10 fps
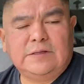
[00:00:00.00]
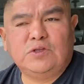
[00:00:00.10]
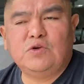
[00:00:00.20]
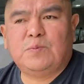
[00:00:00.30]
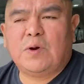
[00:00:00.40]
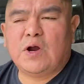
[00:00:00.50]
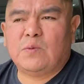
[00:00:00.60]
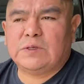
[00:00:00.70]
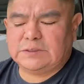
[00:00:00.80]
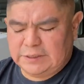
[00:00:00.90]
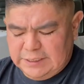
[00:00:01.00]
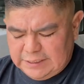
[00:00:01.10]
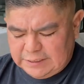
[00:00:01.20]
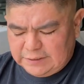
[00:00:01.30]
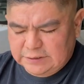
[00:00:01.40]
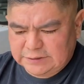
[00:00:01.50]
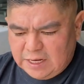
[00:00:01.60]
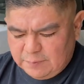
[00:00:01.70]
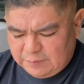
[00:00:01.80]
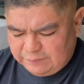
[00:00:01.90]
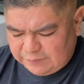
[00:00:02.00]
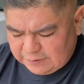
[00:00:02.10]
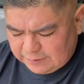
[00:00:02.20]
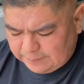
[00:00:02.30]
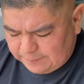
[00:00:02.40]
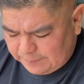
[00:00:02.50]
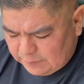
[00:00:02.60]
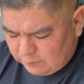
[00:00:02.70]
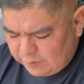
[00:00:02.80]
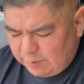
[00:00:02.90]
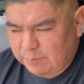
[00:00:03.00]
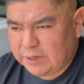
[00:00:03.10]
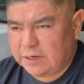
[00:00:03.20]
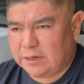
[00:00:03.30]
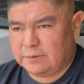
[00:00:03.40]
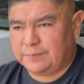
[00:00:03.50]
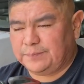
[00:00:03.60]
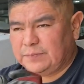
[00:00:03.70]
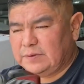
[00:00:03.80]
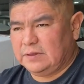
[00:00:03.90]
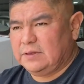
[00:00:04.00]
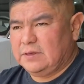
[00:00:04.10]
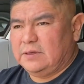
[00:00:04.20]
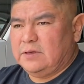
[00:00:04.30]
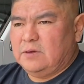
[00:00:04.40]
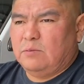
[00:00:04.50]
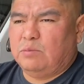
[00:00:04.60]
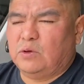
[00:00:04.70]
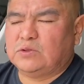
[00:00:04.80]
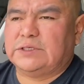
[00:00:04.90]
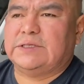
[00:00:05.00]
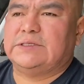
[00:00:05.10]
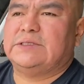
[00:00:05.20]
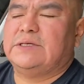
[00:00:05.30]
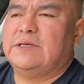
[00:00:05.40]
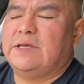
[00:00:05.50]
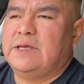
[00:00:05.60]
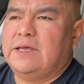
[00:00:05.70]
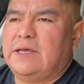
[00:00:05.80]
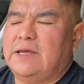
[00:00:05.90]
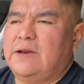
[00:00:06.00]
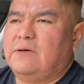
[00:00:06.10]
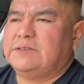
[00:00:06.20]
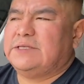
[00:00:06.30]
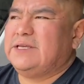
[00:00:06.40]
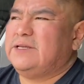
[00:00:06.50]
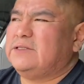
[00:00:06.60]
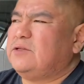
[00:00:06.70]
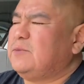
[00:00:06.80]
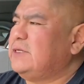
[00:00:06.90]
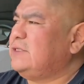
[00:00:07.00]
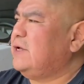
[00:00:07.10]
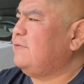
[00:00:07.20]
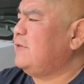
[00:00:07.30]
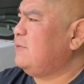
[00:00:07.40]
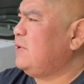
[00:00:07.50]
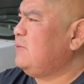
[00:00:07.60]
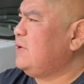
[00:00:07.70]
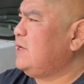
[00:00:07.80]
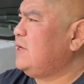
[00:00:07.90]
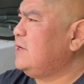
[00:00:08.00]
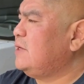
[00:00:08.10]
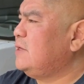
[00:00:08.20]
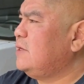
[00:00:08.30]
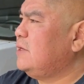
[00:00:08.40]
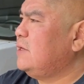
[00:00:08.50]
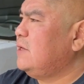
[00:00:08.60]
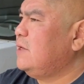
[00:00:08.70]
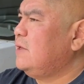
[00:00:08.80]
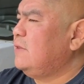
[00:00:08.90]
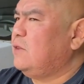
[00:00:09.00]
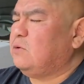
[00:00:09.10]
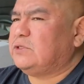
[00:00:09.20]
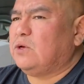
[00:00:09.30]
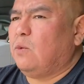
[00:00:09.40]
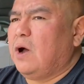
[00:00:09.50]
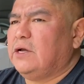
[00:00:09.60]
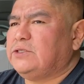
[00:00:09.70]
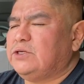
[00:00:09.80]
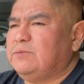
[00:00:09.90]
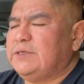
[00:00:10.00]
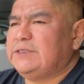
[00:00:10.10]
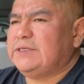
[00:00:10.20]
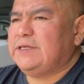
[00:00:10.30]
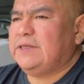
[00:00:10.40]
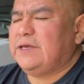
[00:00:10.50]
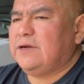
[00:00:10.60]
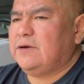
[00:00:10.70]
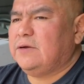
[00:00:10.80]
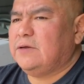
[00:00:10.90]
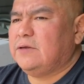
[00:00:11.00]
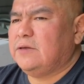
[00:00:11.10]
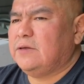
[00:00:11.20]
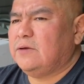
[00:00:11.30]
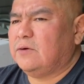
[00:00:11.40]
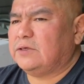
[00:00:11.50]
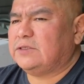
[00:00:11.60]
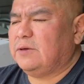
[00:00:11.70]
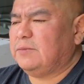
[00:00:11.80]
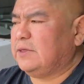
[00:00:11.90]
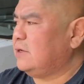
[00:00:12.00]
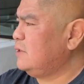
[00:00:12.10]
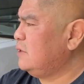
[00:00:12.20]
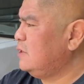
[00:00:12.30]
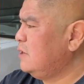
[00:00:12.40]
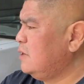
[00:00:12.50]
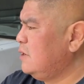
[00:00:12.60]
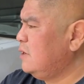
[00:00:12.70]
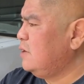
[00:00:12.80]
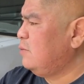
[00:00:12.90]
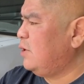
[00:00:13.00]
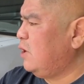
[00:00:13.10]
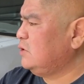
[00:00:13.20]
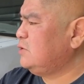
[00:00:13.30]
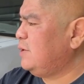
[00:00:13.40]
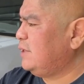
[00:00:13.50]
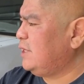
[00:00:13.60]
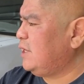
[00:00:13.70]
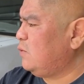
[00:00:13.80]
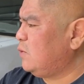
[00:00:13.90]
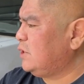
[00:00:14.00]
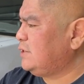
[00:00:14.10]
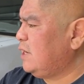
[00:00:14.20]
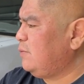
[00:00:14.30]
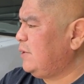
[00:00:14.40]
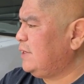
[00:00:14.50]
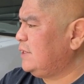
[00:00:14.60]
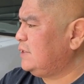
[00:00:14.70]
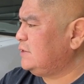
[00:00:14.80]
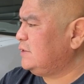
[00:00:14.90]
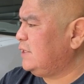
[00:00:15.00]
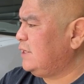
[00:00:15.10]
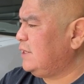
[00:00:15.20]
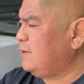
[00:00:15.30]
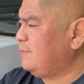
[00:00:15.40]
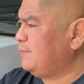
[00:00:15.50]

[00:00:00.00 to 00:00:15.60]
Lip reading: new part was leaking on the top of where that big bolt is, and I was thinking to myself that maybe there was a washer missing in there or something. But ultimately it worked out, because the